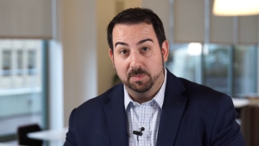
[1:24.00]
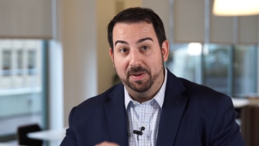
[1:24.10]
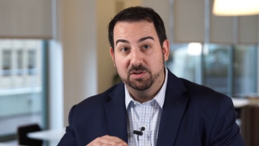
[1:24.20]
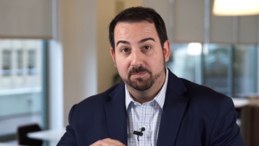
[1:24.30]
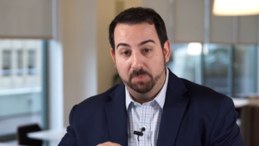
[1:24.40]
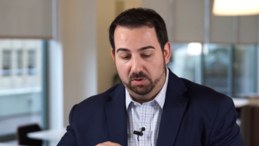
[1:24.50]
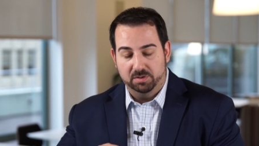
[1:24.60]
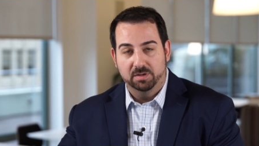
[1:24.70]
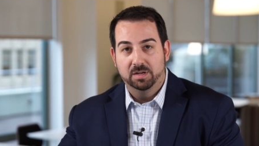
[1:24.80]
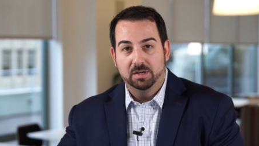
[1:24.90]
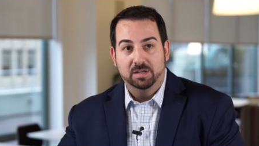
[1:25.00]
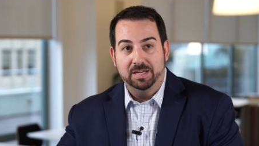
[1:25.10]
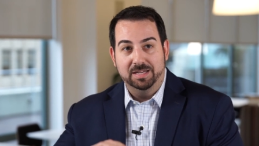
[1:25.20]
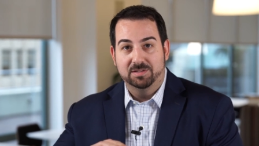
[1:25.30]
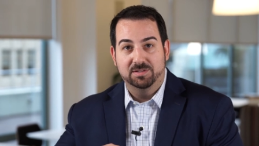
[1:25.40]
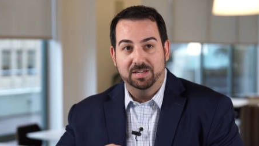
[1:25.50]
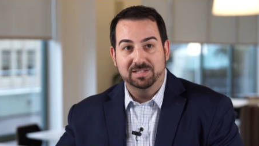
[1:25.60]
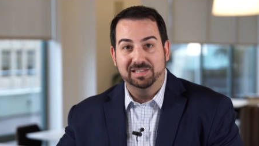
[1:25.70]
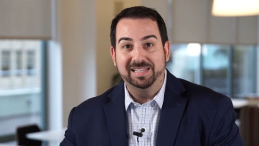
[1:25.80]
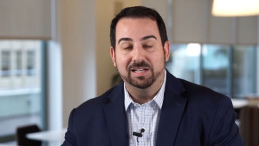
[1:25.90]
the patient burden is
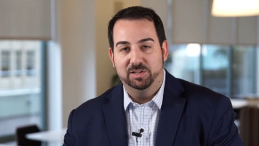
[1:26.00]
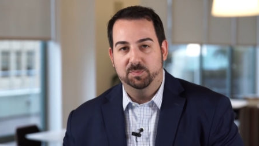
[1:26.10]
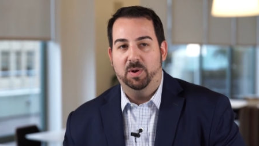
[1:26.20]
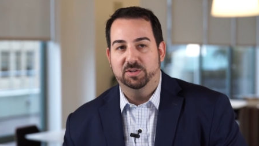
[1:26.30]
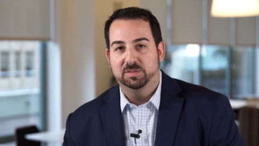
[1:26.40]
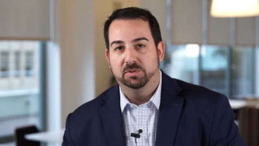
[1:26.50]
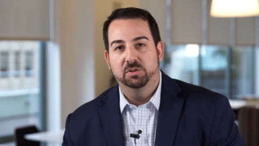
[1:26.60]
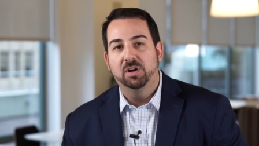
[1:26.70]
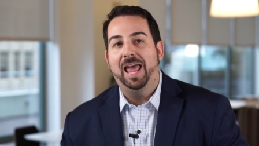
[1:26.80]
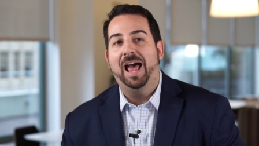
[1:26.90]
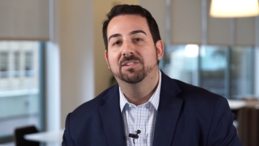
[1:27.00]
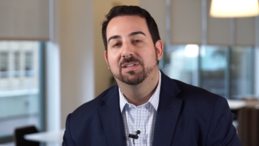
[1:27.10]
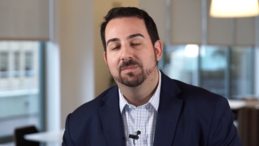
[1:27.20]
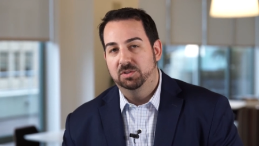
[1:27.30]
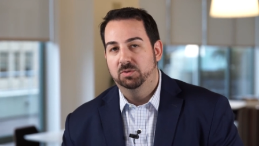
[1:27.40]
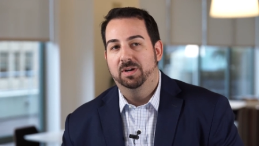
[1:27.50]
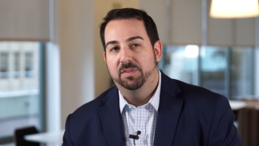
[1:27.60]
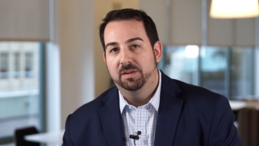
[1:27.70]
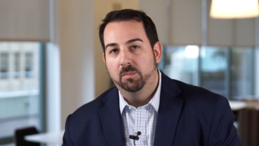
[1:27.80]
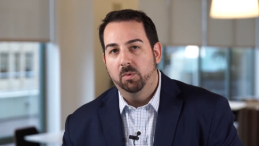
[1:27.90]
as little as possible. You're not asking them to do
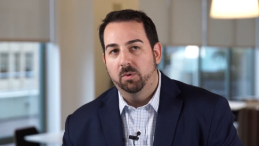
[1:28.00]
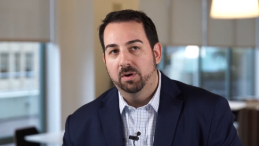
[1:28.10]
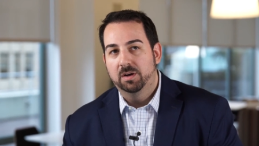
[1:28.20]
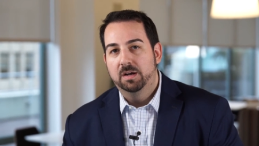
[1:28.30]
anything more.